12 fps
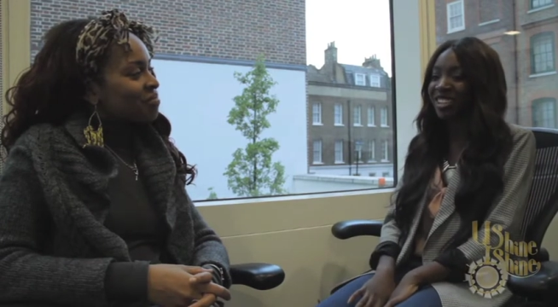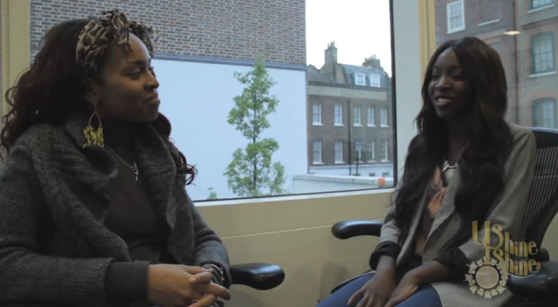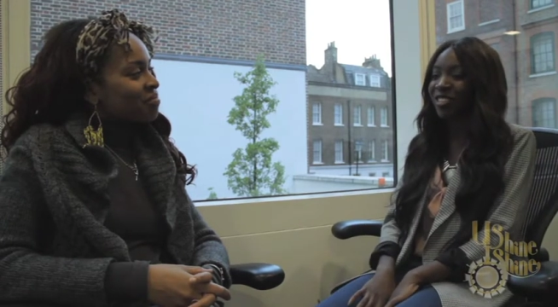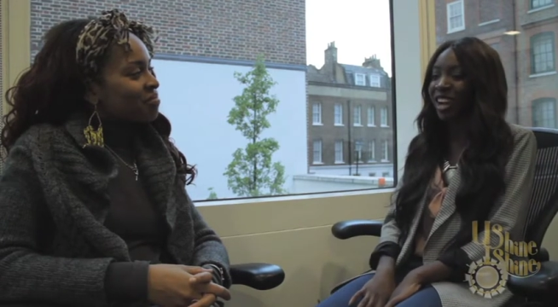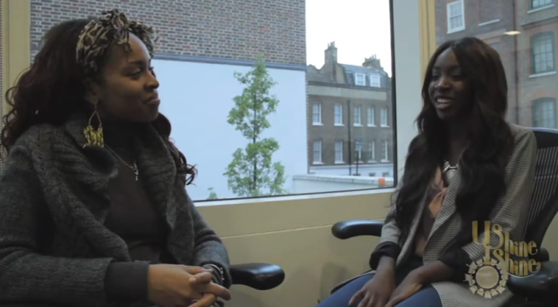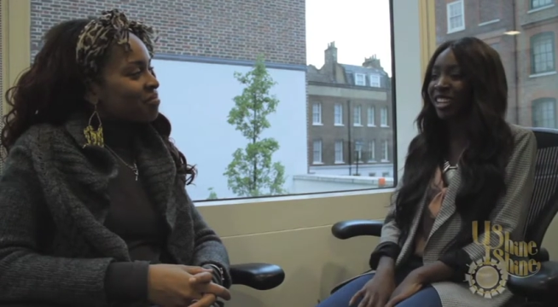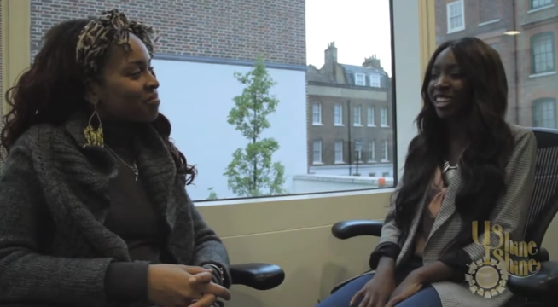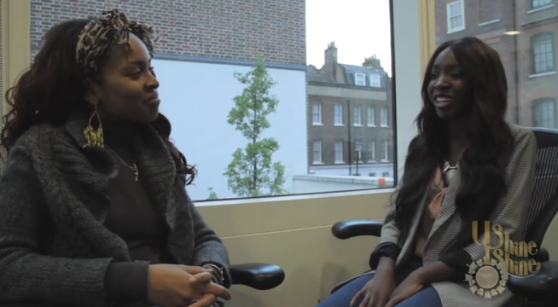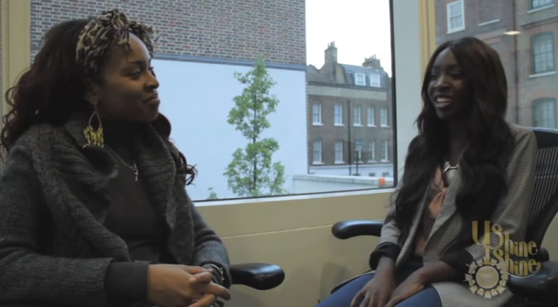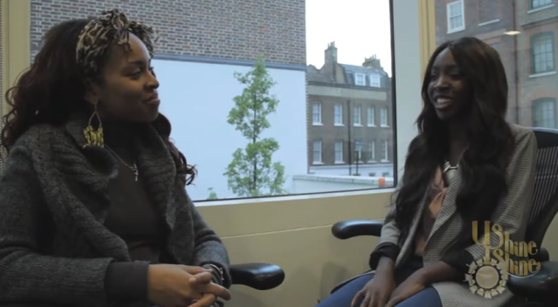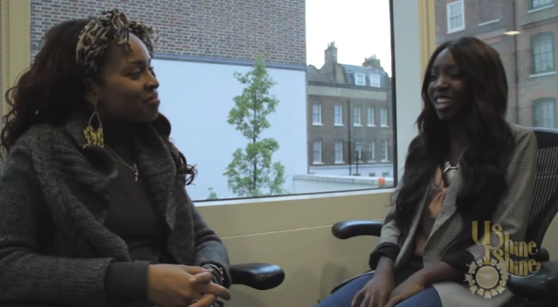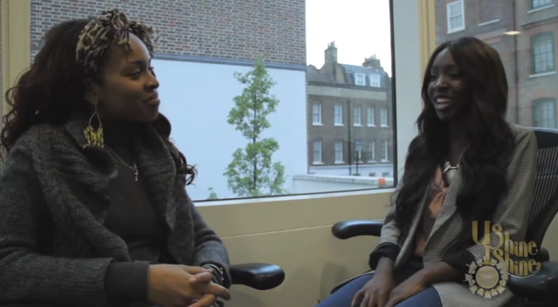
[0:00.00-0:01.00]
Speaker 1: ran
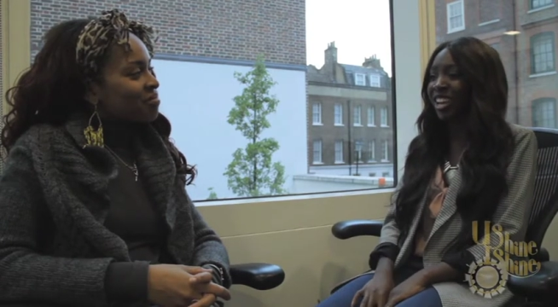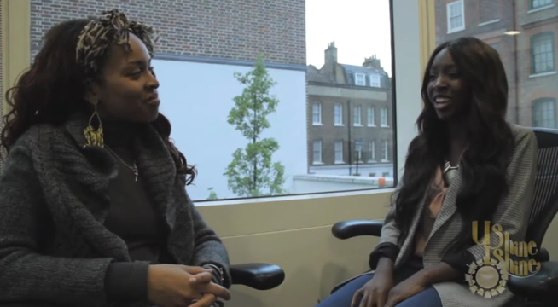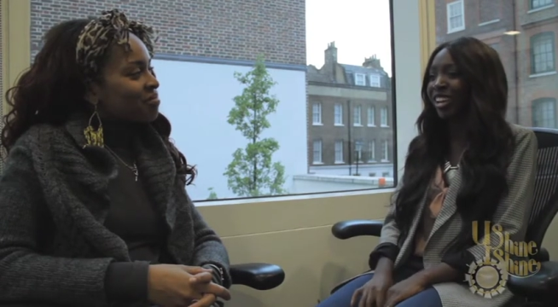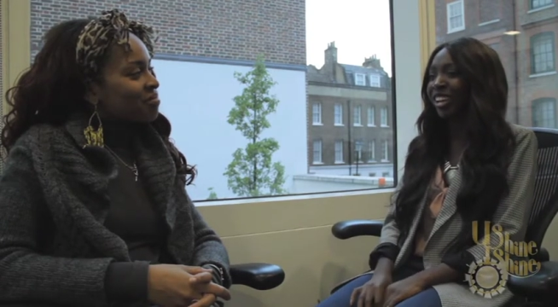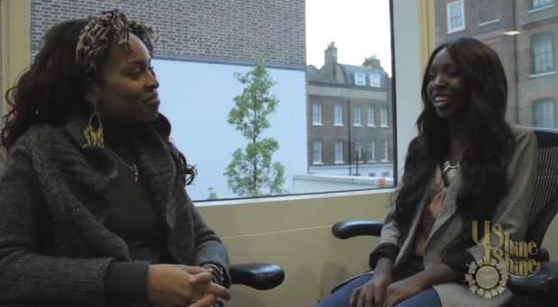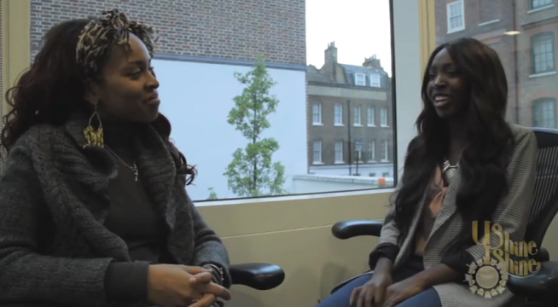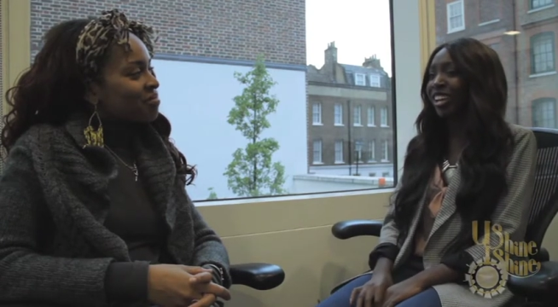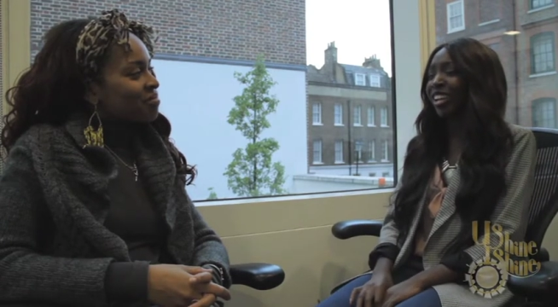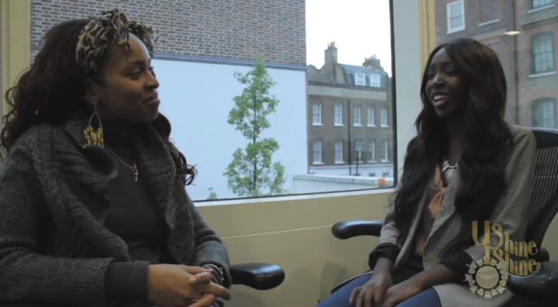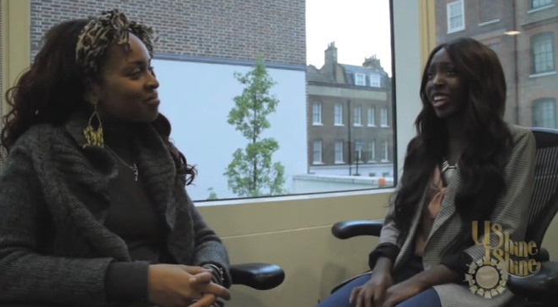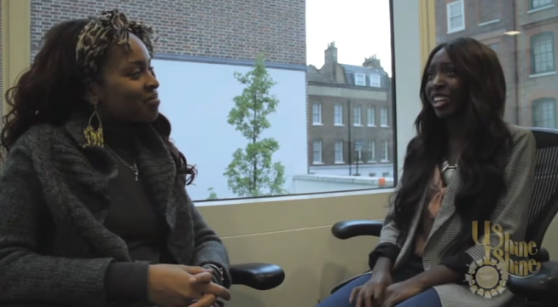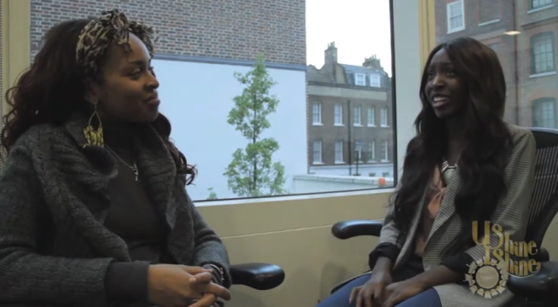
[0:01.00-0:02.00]
and then
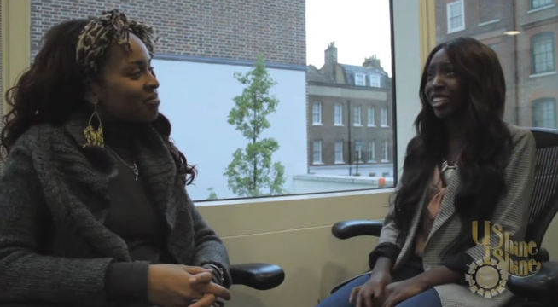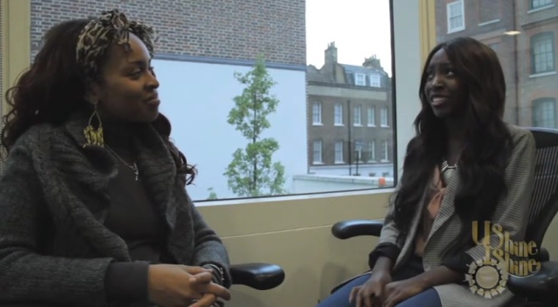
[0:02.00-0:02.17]
like